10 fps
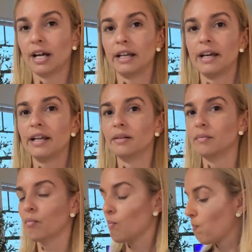Shannon,
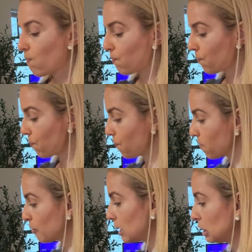
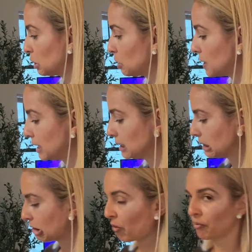what are you
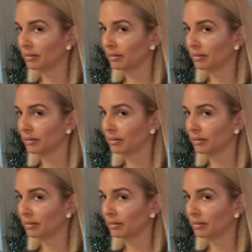doing?